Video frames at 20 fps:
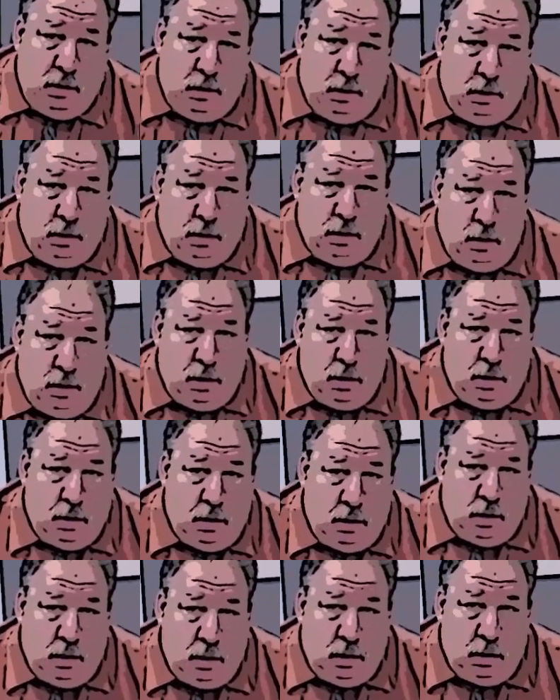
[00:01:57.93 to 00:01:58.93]
Well,
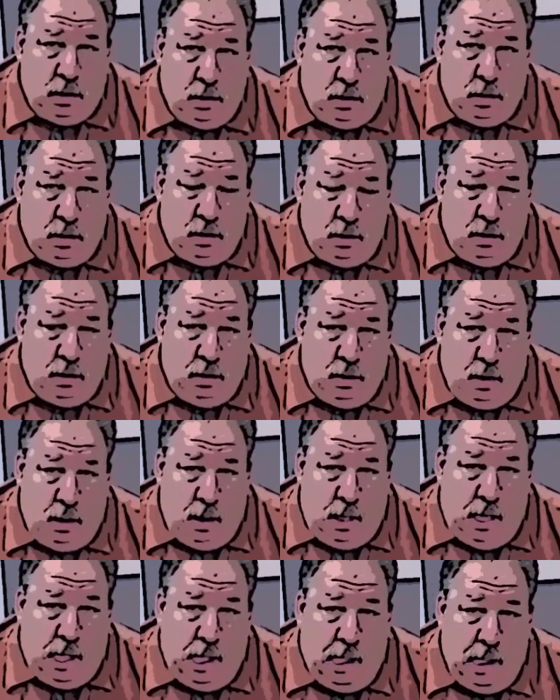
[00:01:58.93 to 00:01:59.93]
Gary, I think I'm going to take
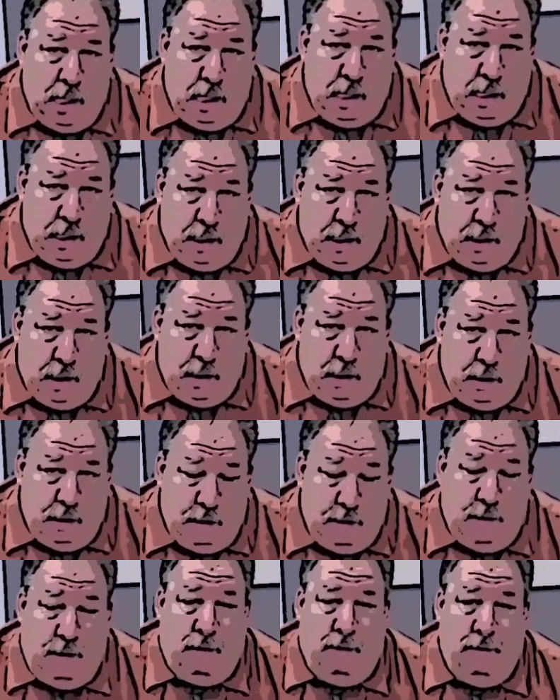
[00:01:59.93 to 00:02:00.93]
50% of
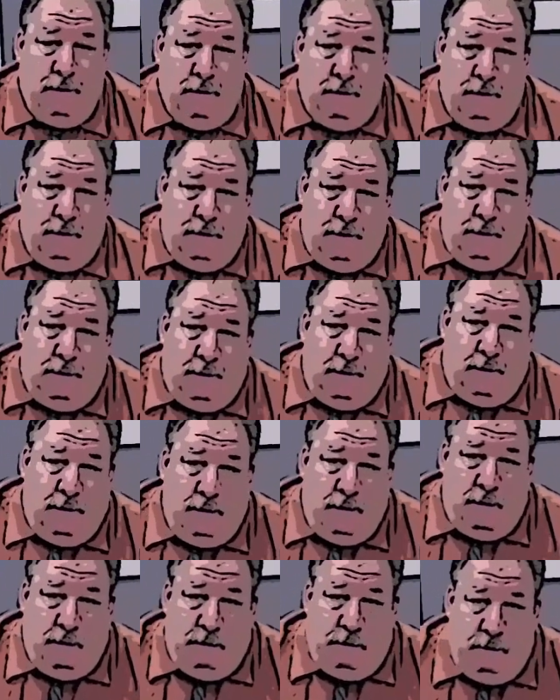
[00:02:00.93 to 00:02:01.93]
everything you do
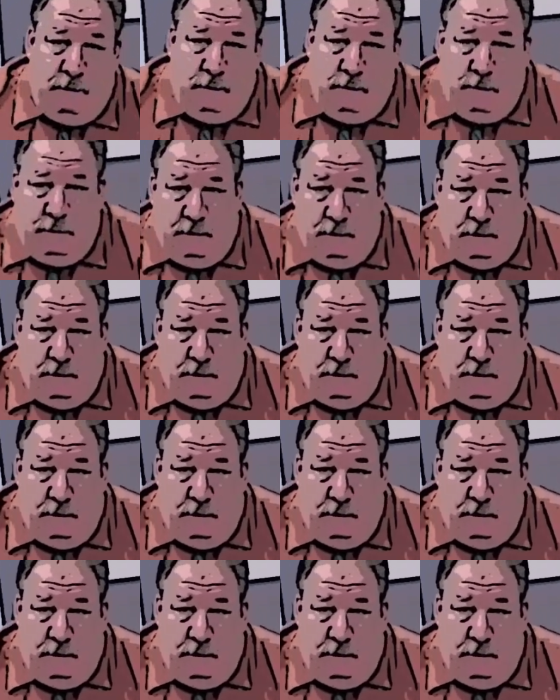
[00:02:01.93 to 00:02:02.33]
and give